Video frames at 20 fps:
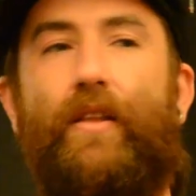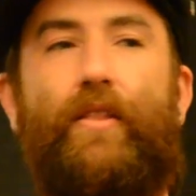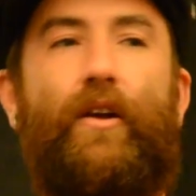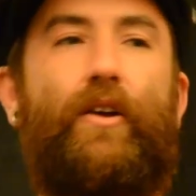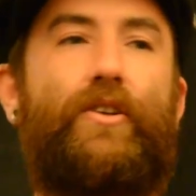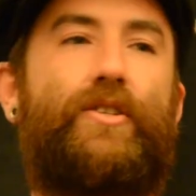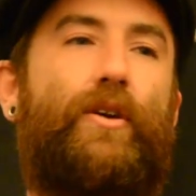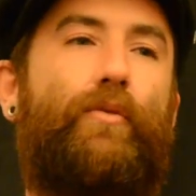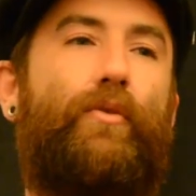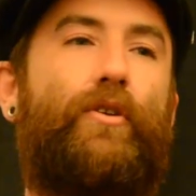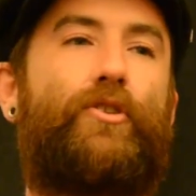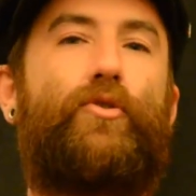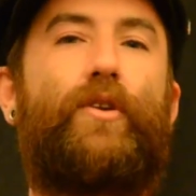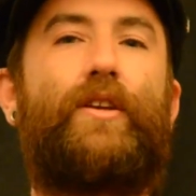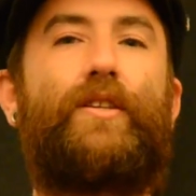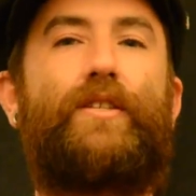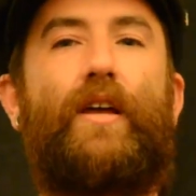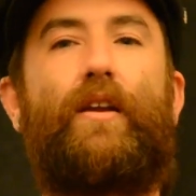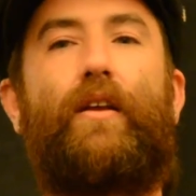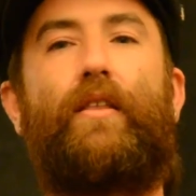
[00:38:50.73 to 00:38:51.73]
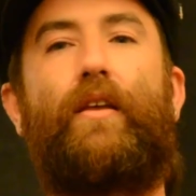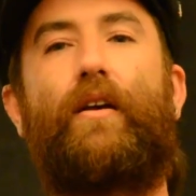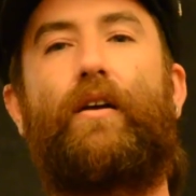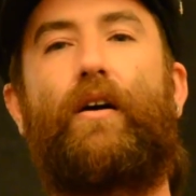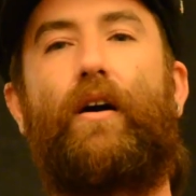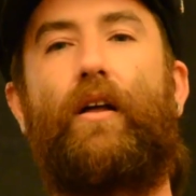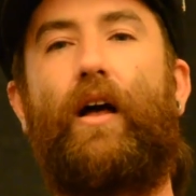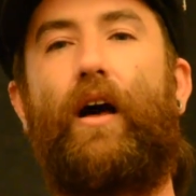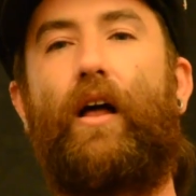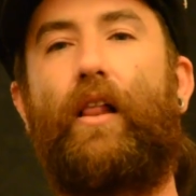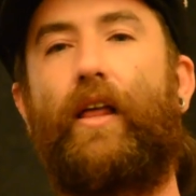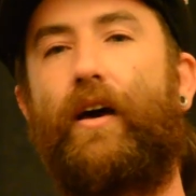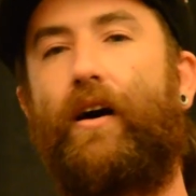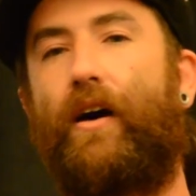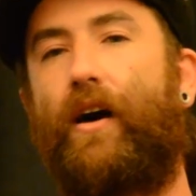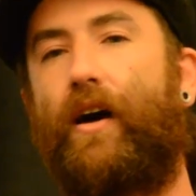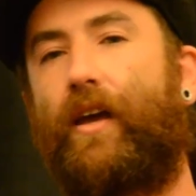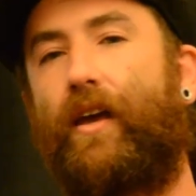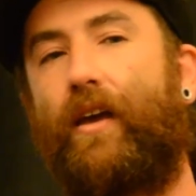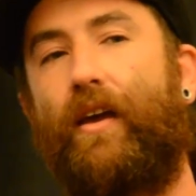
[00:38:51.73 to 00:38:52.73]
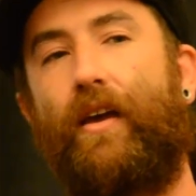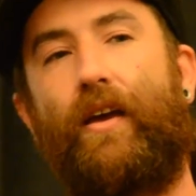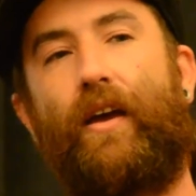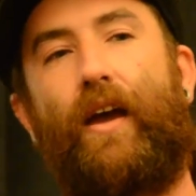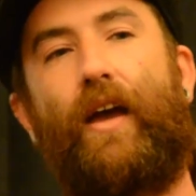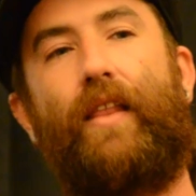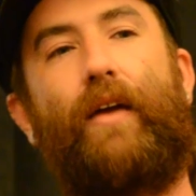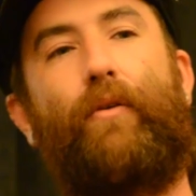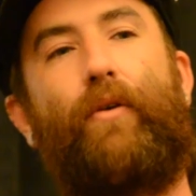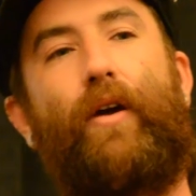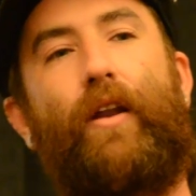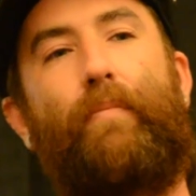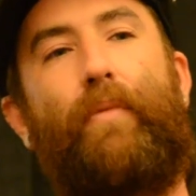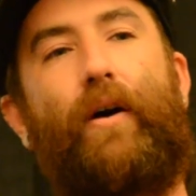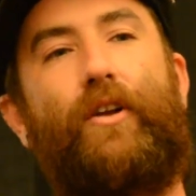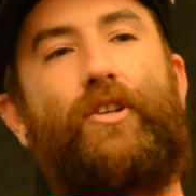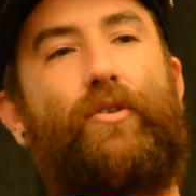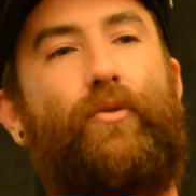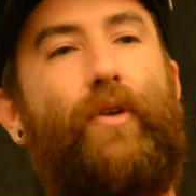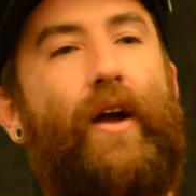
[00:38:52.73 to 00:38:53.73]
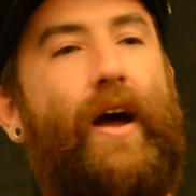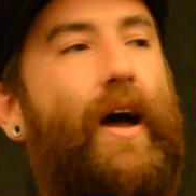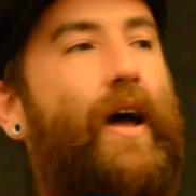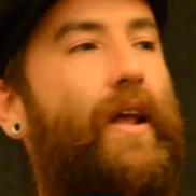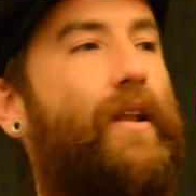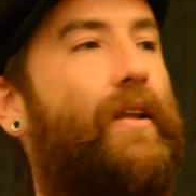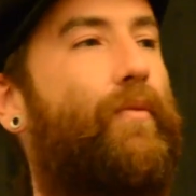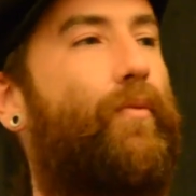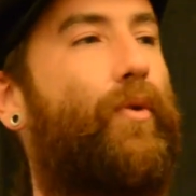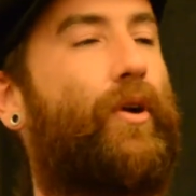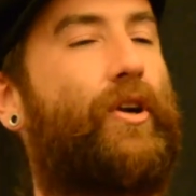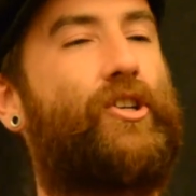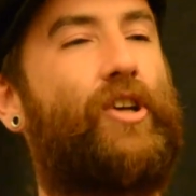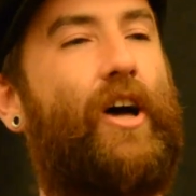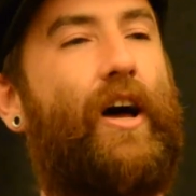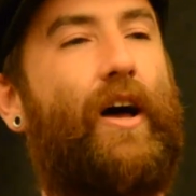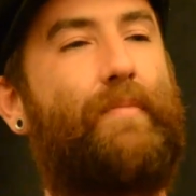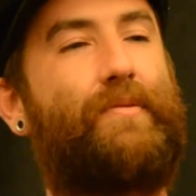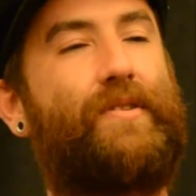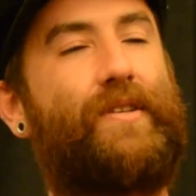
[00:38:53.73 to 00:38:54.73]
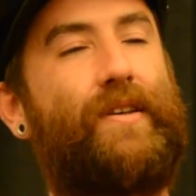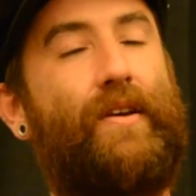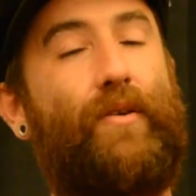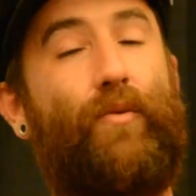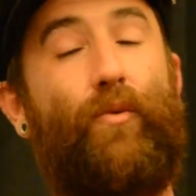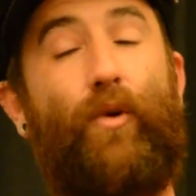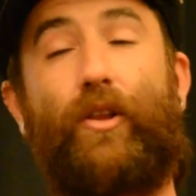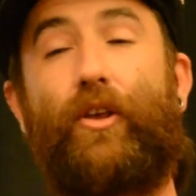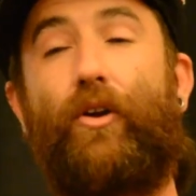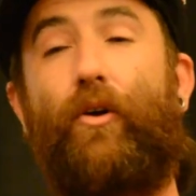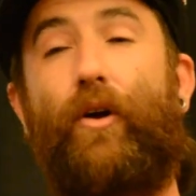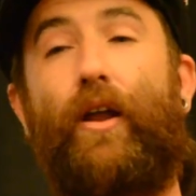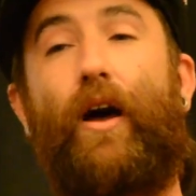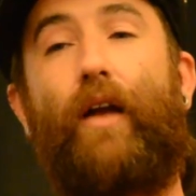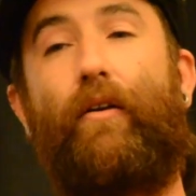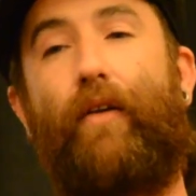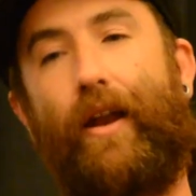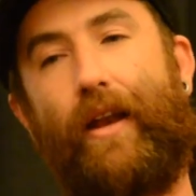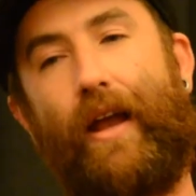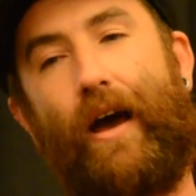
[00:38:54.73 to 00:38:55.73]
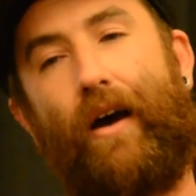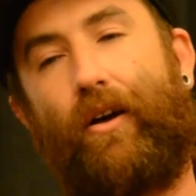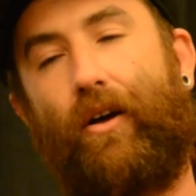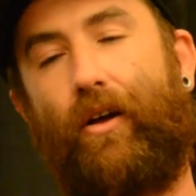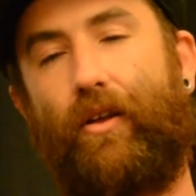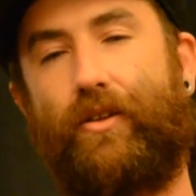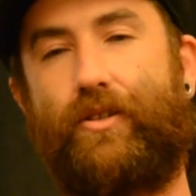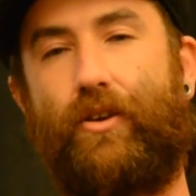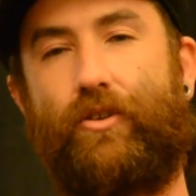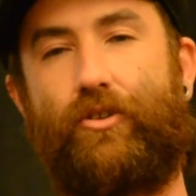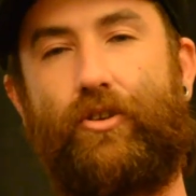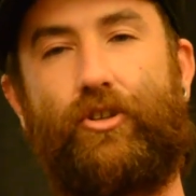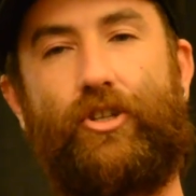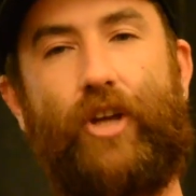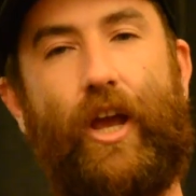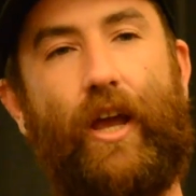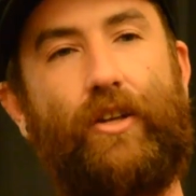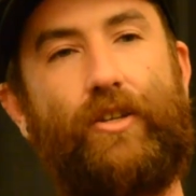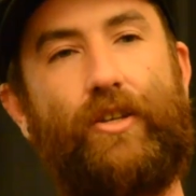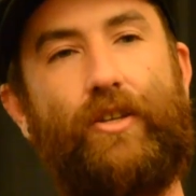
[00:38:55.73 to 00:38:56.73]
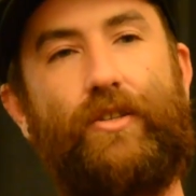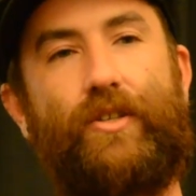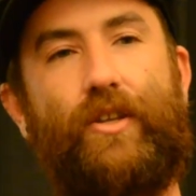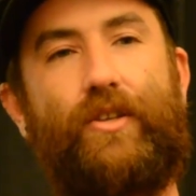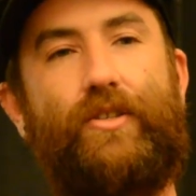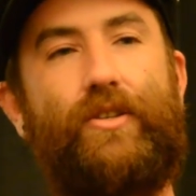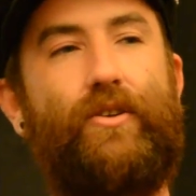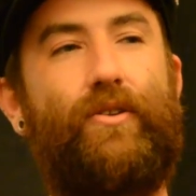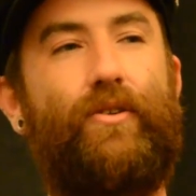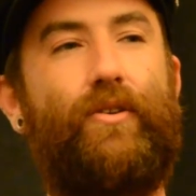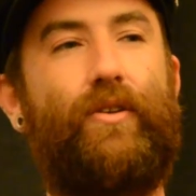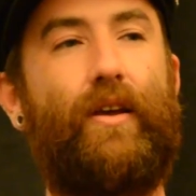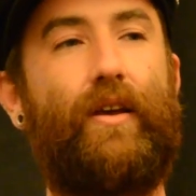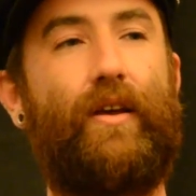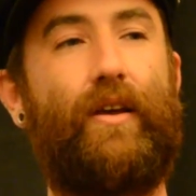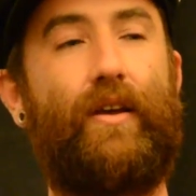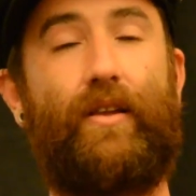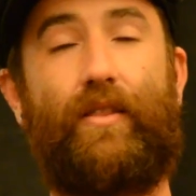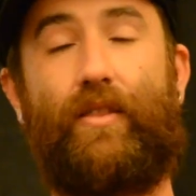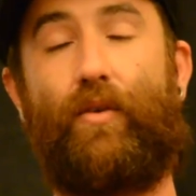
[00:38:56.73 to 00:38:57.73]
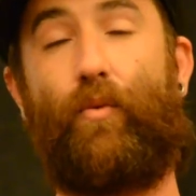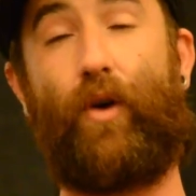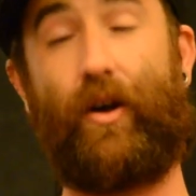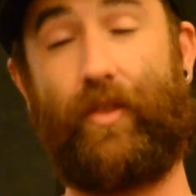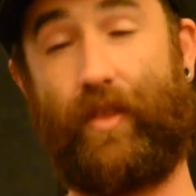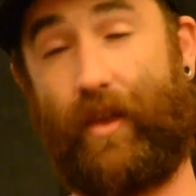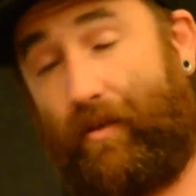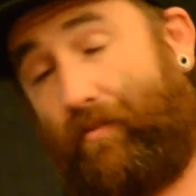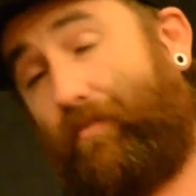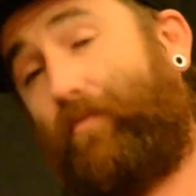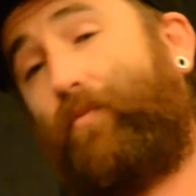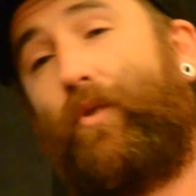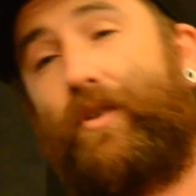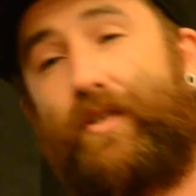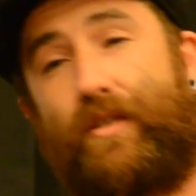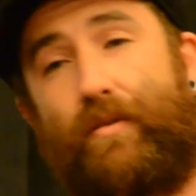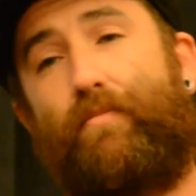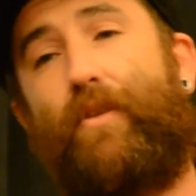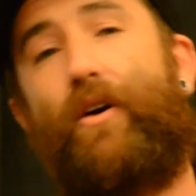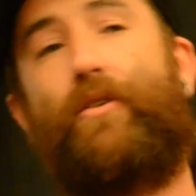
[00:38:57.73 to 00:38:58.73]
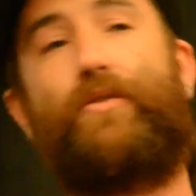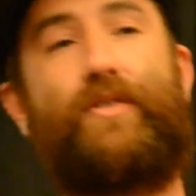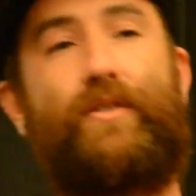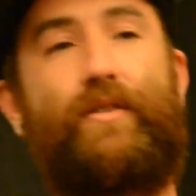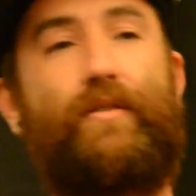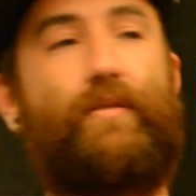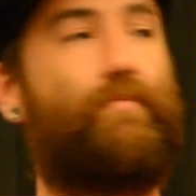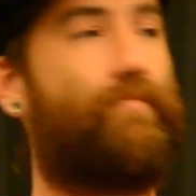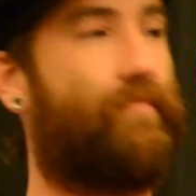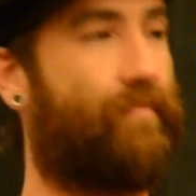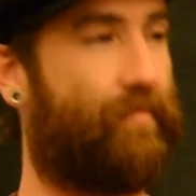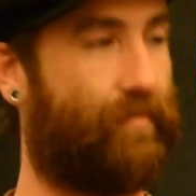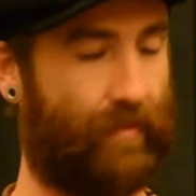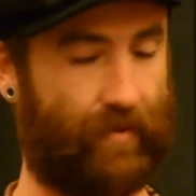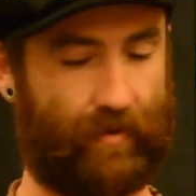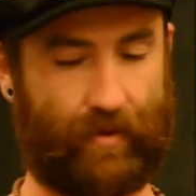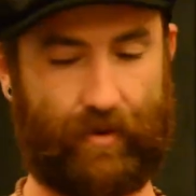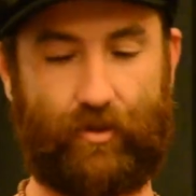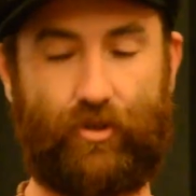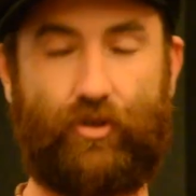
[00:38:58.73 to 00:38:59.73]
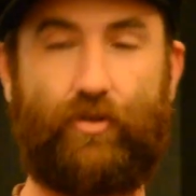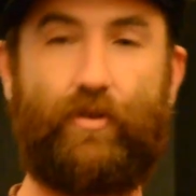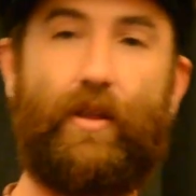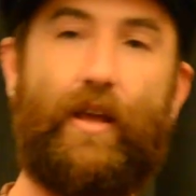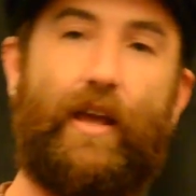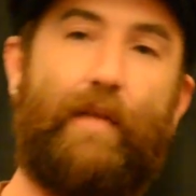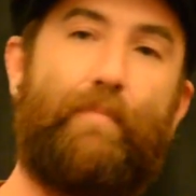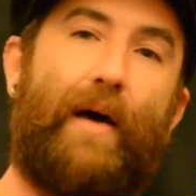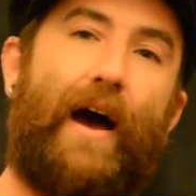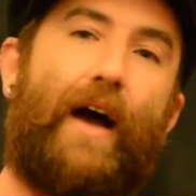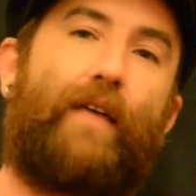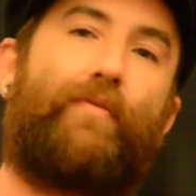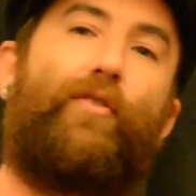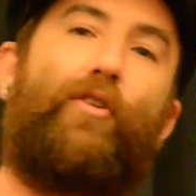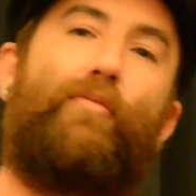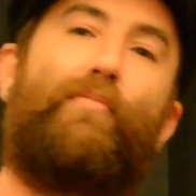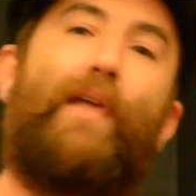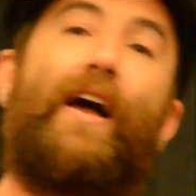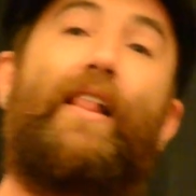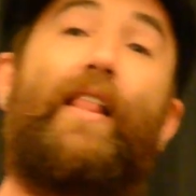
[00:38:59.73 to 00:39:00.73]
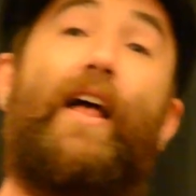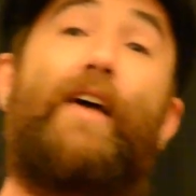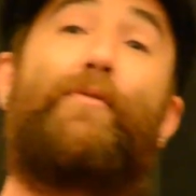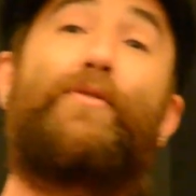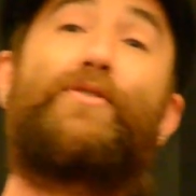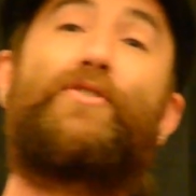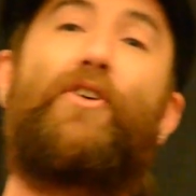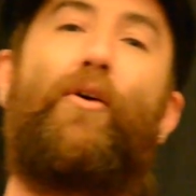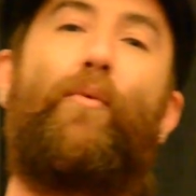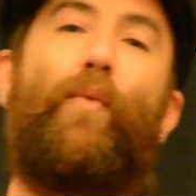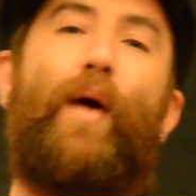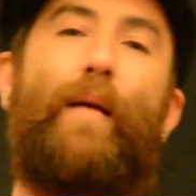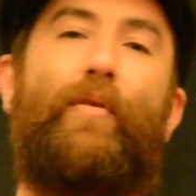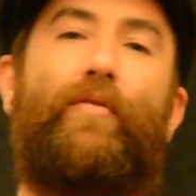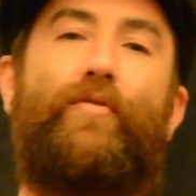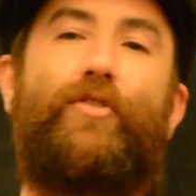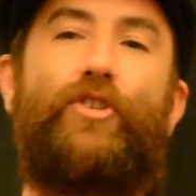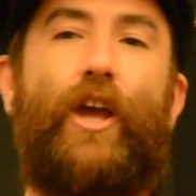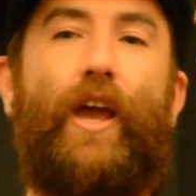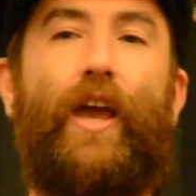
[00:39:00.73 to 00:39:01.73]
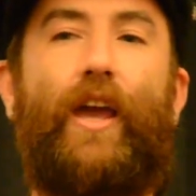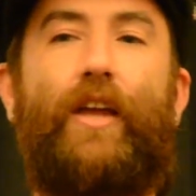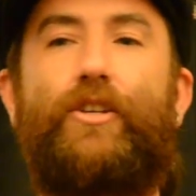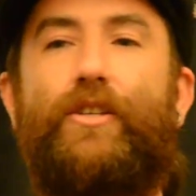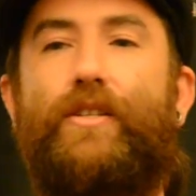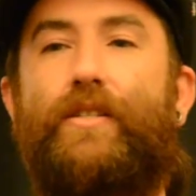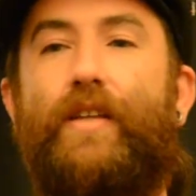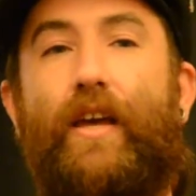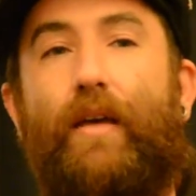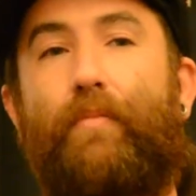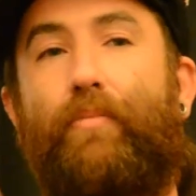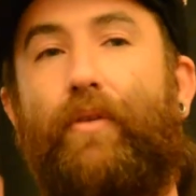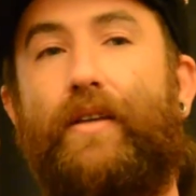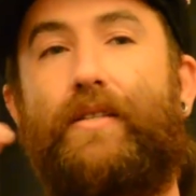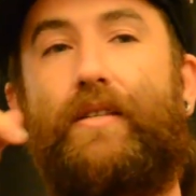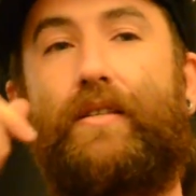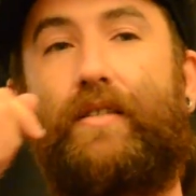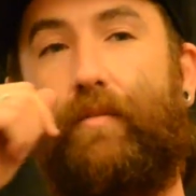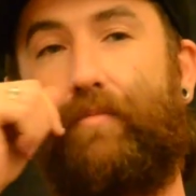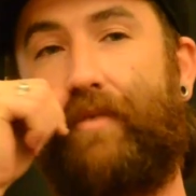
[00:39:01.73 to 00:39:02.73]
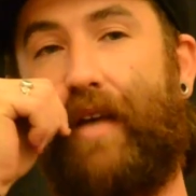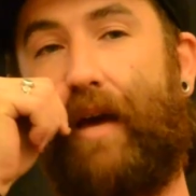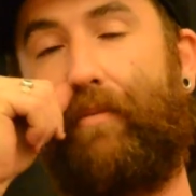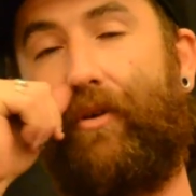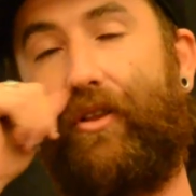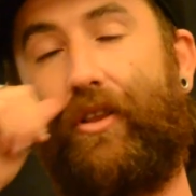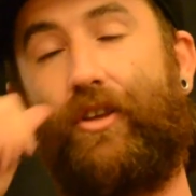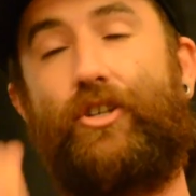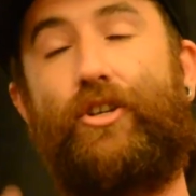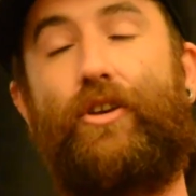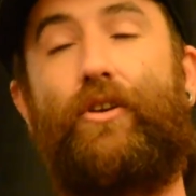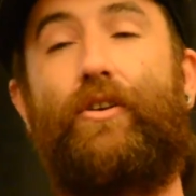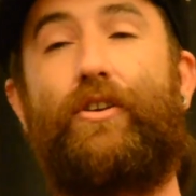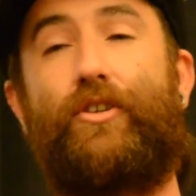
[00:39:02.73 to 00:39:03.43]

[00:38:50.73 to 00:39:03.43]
There's a retreat center there called Hollyhock, and they run a bunch of rad workshops. One going on right now called Social Change Institute. The one that was the most impactful in my life was called Web of Change. It's taking place in September this year.